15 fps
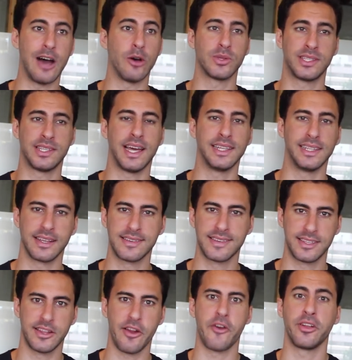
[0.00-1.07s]
outside,
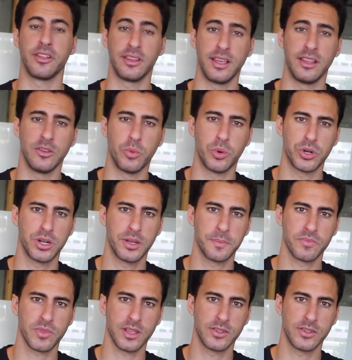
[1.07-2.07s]
externally in the world.